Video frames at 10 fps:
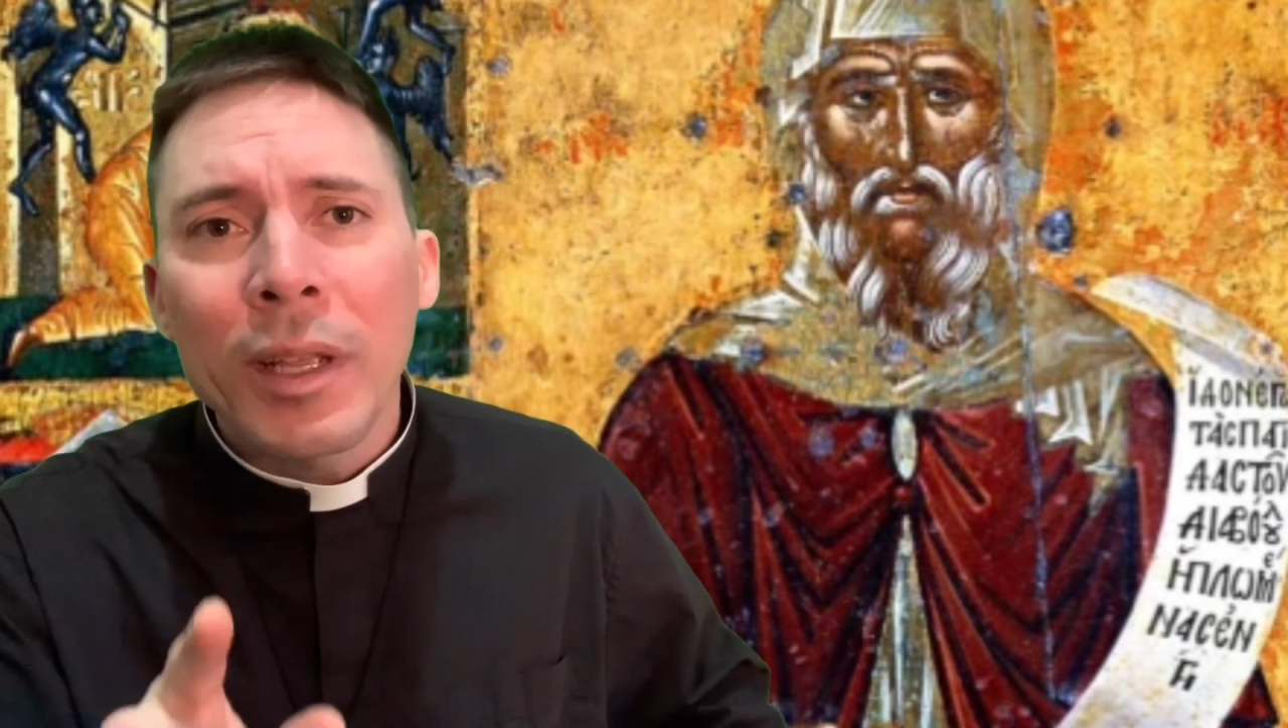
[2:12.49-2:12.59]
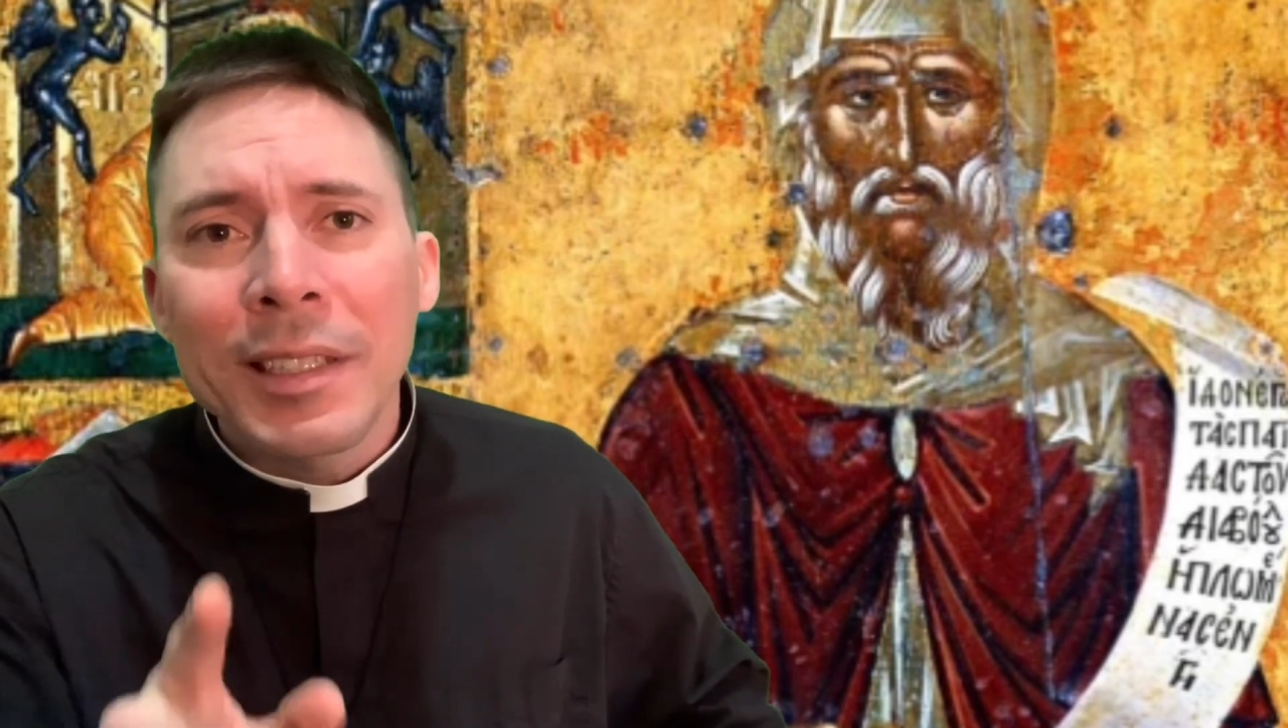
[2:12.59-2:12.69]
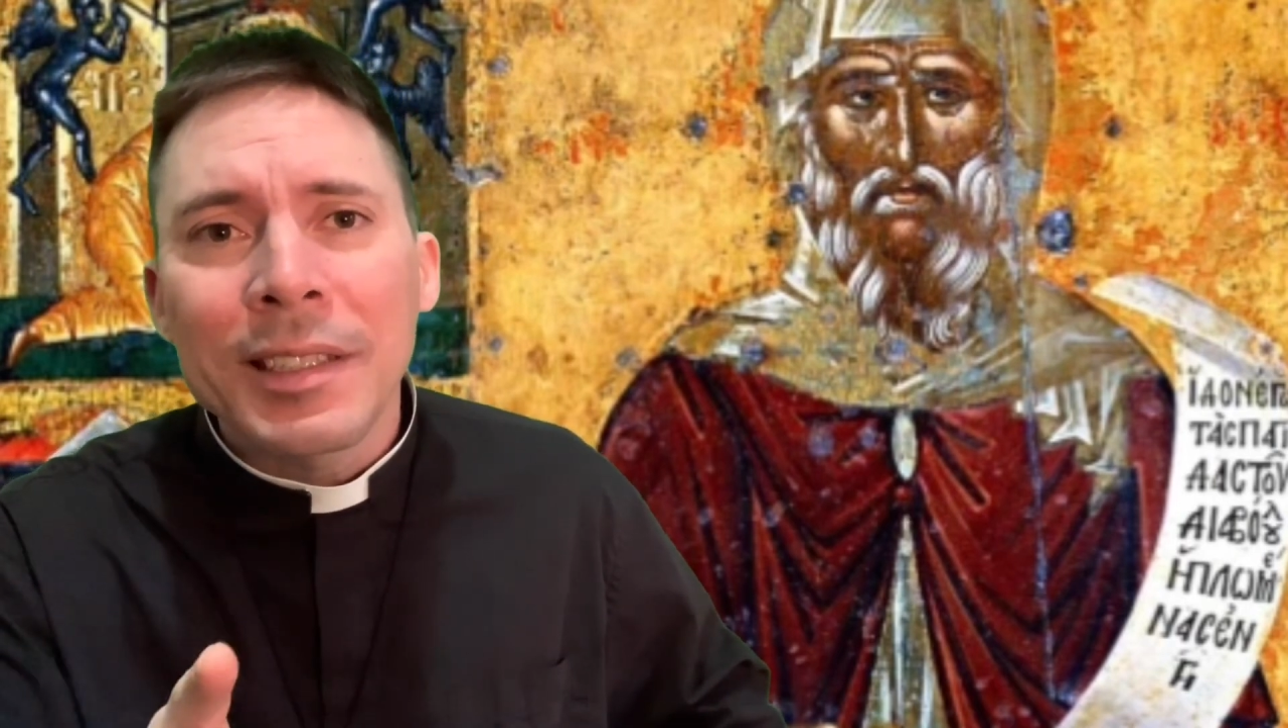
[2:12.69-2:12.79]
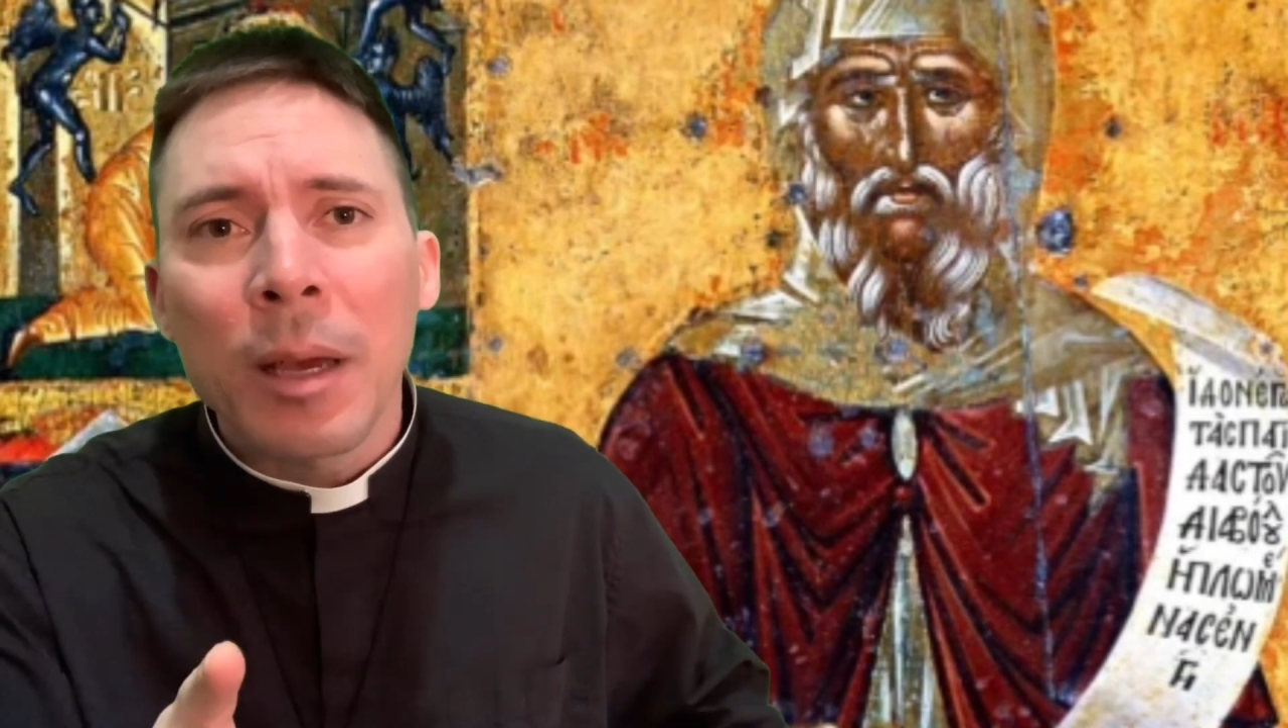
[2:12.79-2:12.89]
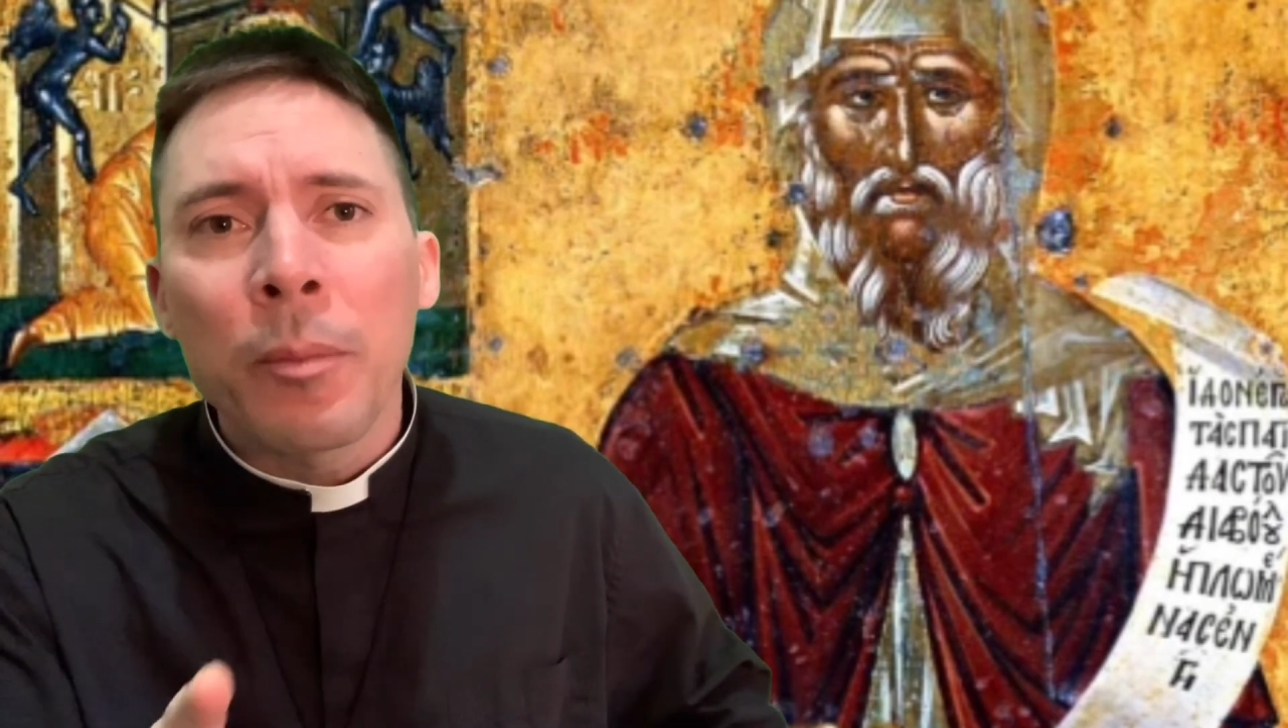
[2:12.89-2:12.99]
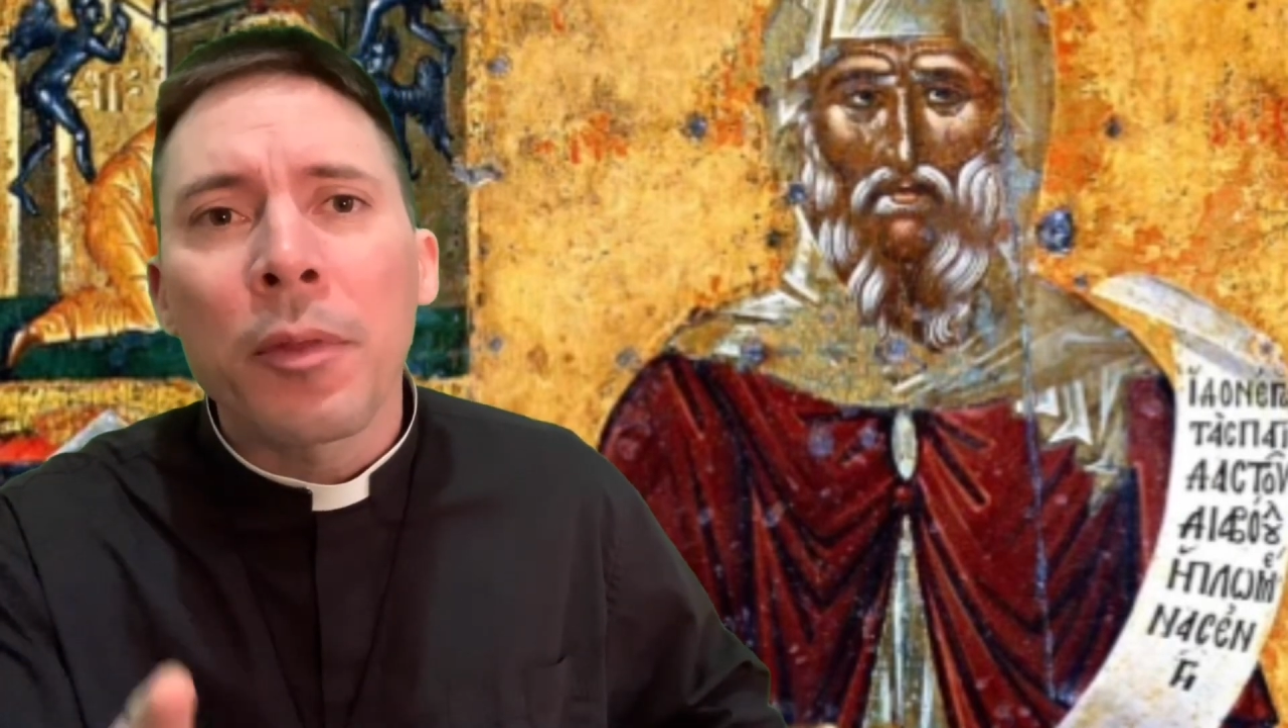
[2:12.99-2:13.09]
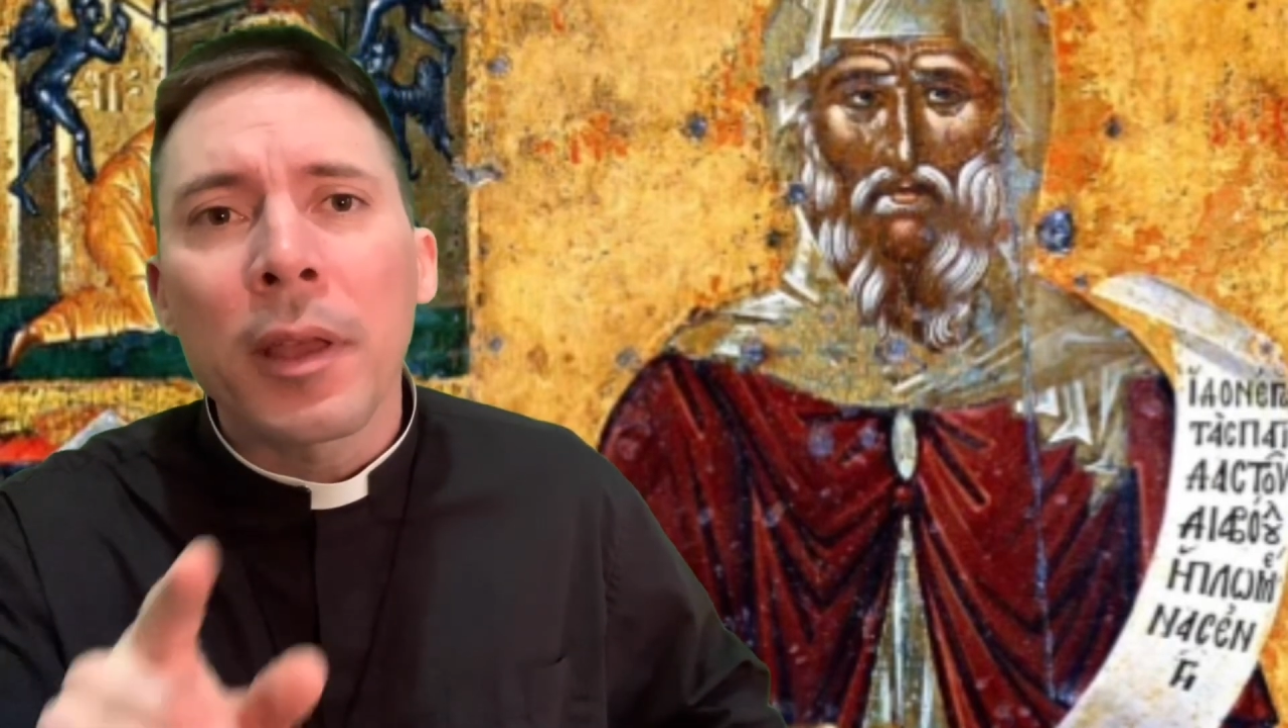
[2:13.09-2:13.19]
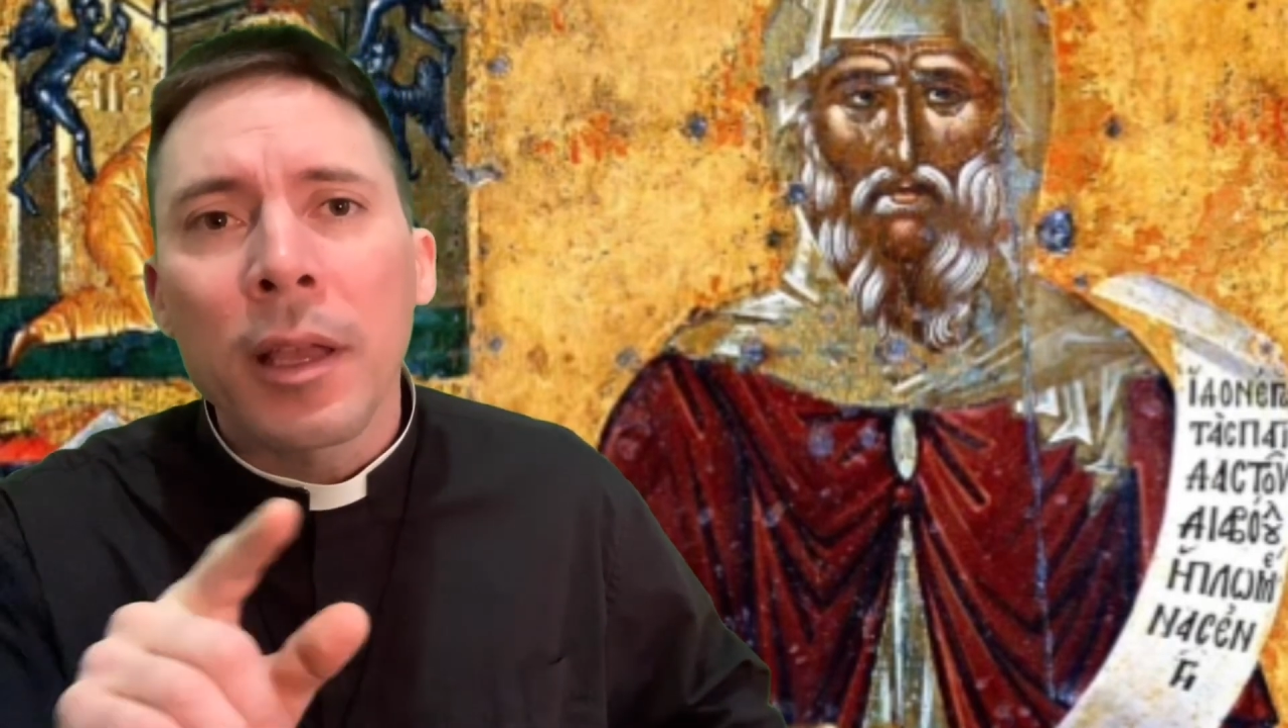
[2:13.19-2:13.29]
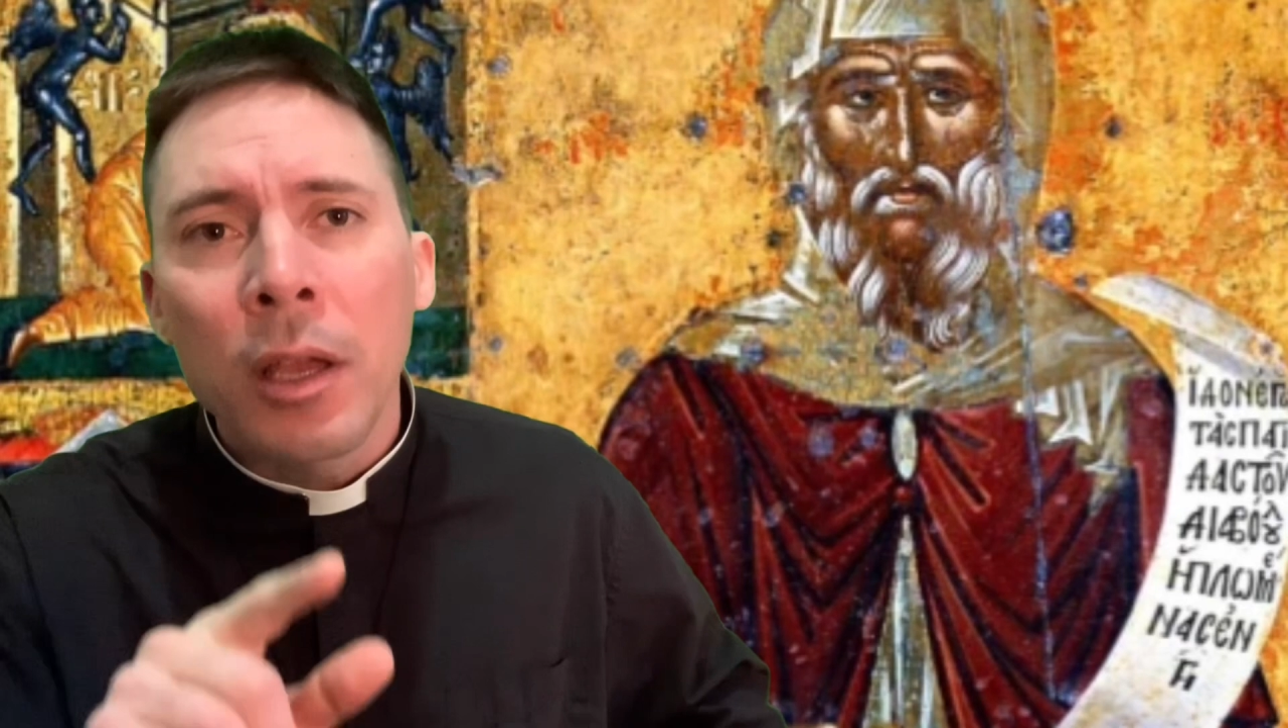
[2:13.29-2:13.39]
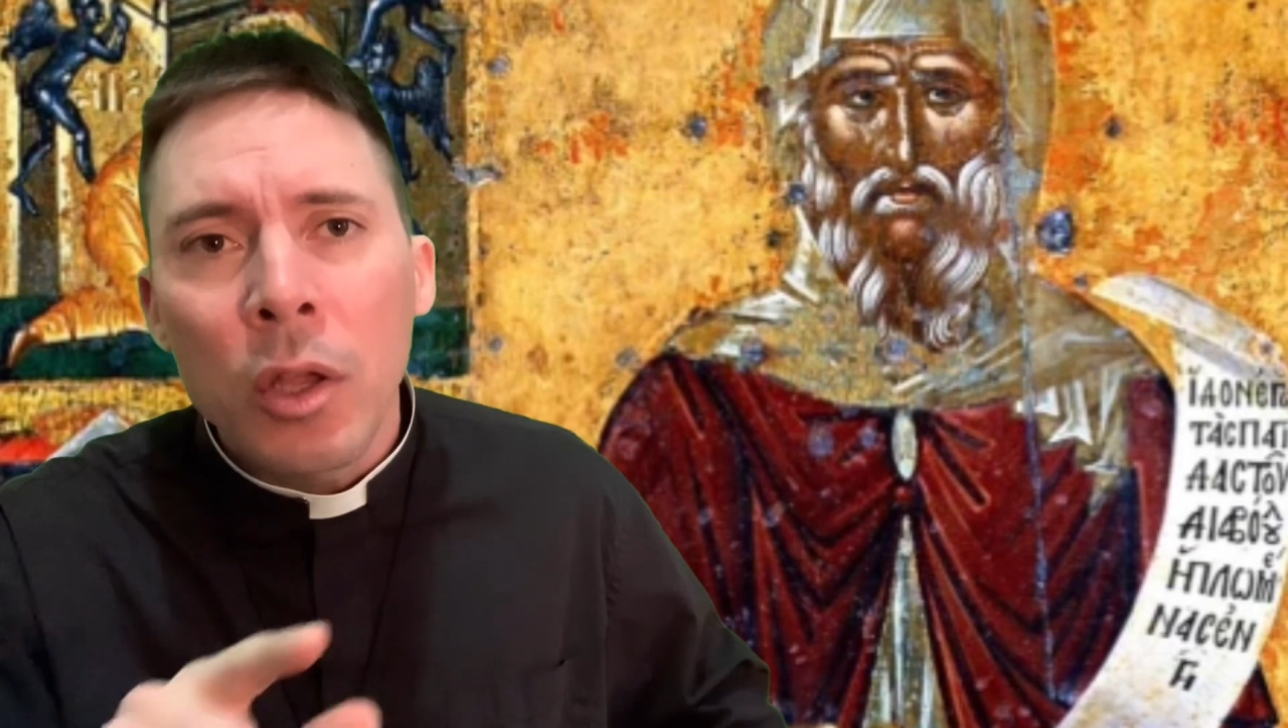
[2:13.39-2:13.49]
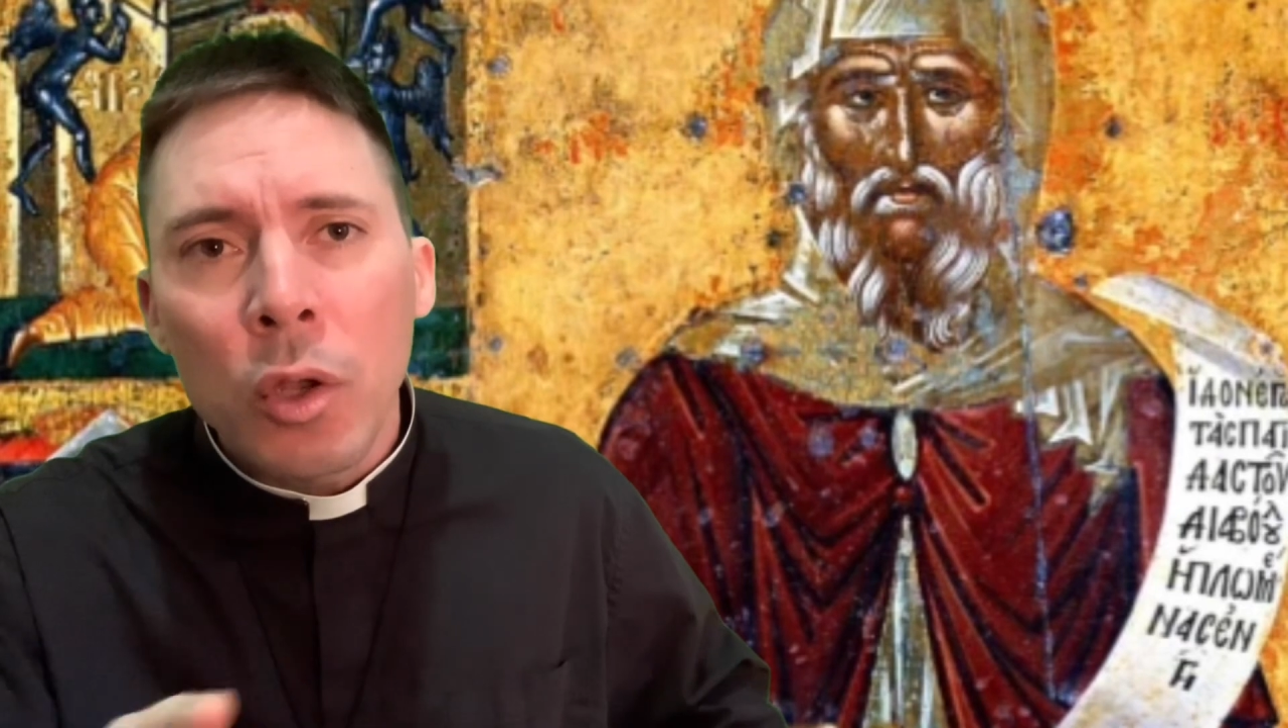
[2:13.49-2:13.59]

something